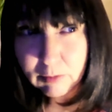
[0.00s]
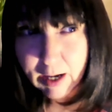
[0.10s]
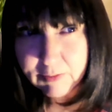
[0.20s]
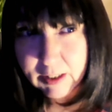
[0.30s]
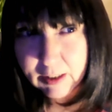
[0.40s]

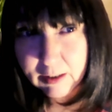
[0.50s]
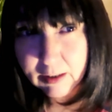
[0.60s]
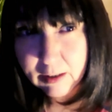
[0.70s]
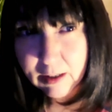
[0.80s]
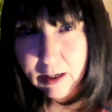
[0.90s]

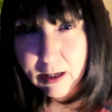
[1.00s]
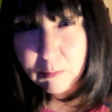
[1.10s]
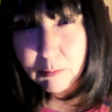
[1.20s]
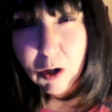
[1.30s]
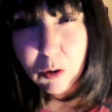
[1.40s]
Having
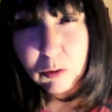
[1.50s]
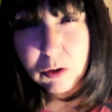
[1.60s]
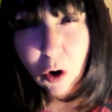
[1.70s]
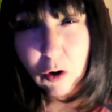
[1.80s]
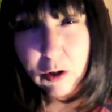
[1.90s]
my
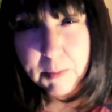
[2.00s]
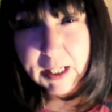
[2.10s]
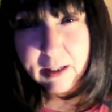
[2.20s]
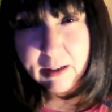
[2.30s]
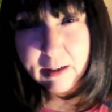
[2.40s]

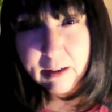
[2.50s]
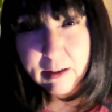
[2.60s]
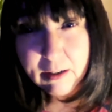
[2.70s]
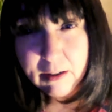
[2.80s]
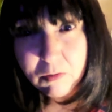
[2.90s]
autonomy
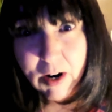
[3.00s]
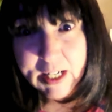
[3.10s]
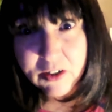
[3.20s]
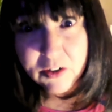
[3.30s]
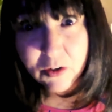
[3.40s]

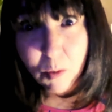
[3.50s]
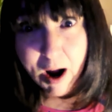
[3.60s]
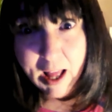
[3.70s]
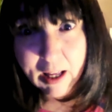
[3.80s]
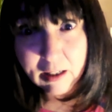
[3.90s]
wrenched
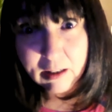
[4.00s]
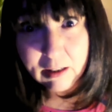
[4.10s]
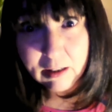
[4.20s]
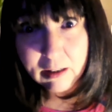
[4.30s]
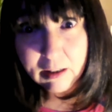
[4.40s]
away.
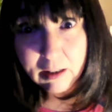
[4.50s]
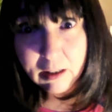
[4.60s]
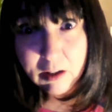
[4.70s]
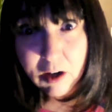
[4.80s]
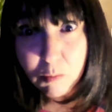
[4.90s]

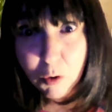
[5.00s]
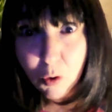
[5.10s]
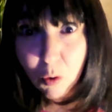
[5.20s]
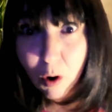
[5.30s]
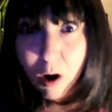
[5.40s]
No
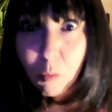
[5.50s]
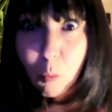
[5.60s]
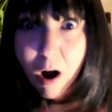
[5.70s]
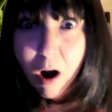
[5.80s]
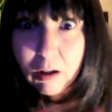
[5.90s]
more
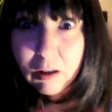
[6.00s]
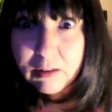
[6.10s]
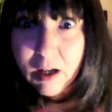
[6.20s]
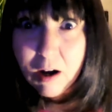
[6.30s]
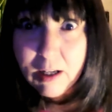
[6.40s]

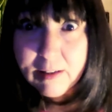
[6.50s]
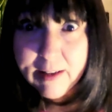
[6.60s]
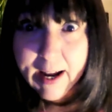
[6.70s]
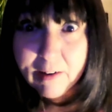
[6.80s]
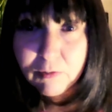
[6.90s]
wild nights
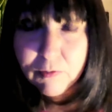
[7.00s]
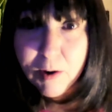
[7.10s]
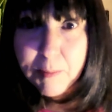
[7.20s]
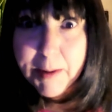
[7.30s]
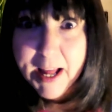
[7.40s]
out
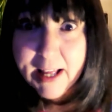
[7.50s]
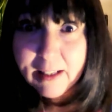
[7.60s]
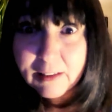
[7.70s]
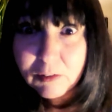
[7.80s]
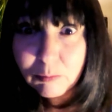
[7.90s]
for
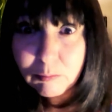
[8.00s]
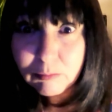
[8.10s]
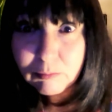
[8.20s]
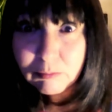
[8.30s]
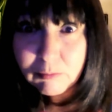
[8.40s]
mummy.
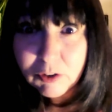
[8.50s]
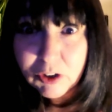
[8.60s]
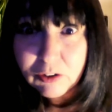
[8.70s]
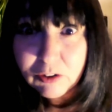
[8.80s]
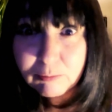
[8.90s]

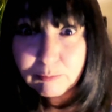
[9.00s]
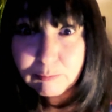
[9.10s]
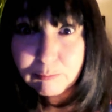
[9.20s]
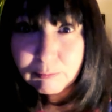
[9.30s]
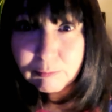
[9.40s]
Just
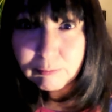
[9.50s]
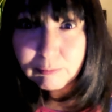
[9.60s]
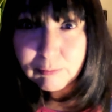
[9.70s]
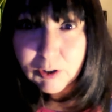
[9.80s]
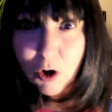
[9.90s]

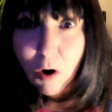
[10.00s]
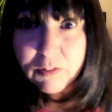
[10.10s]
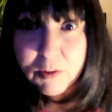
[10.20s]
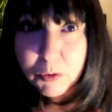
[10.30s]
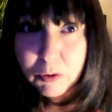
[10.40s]

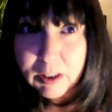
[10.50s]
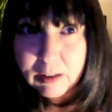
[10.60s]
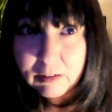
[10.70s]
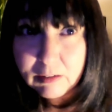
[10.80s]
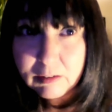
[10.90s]
coffee
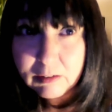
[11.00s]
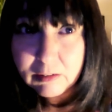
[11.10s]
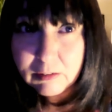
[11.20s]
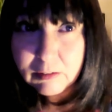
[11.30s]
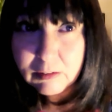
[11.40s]
mornings,
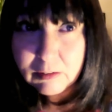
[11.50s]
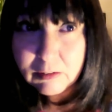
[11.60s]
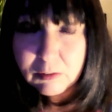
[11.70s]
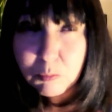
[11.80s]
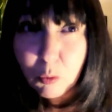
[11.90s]

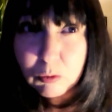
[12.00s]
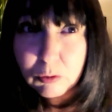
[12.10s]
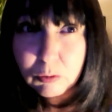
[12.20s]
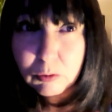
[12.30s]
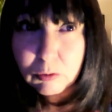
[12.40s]
small
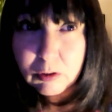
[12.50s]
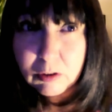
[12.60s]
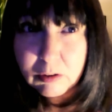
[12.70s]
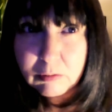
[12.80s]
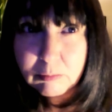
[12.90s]
talk,
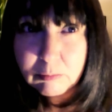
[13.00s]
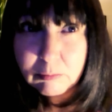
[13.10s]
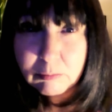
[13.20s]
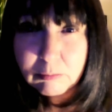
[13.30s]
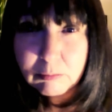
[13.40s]
and
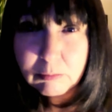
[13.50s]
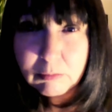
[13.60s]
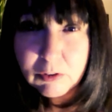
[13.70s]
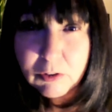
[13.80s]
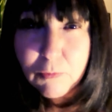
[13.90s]

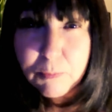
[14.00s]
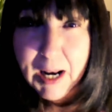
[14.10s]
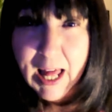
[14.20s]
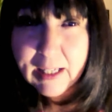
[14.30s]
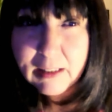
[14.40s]
soft
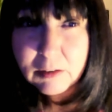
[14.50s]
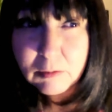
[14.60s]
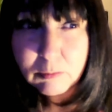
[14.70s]
play.